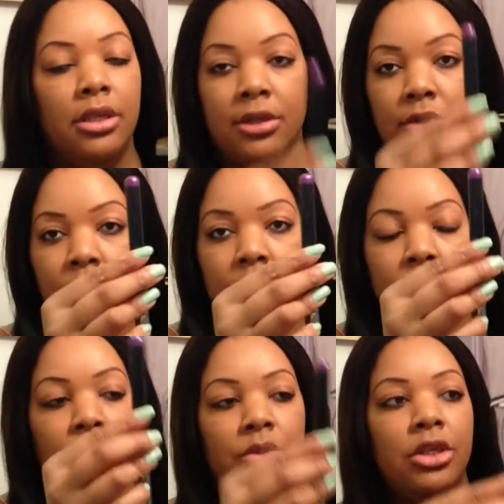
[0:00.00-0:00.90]
So all you
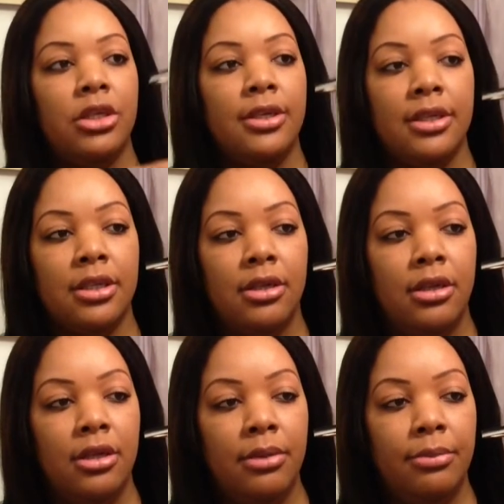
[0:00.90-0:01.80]
do is just
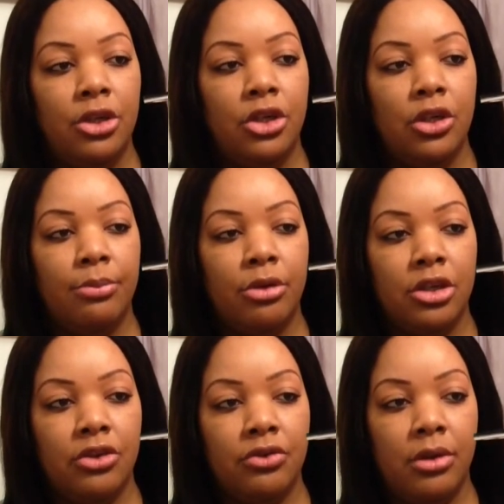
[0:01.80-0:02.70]
push your
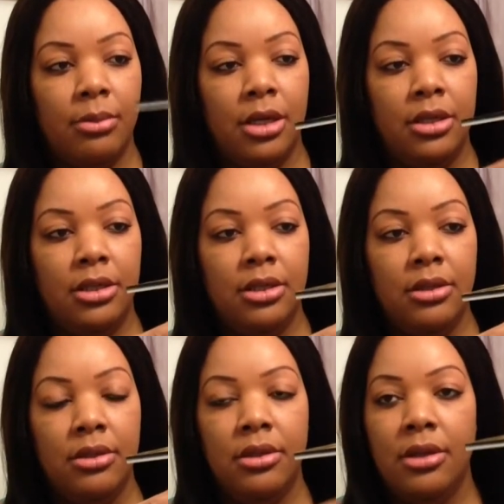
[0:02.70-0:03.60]
brush from under